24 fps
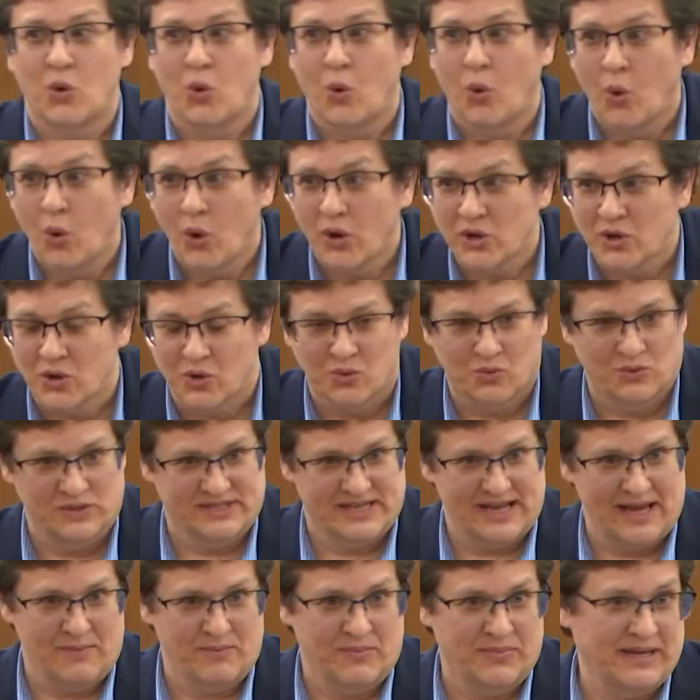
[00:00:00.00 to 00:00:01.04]
order
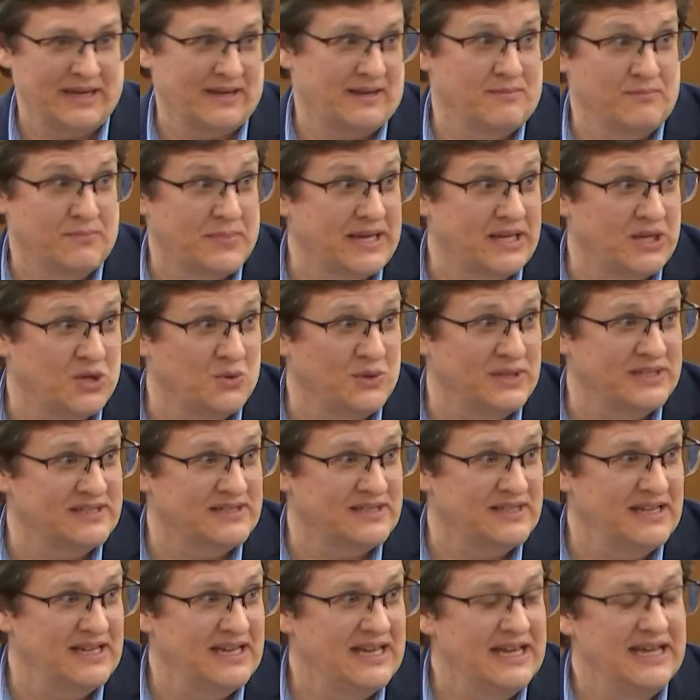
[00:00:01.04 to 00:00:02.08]
was ambiguous.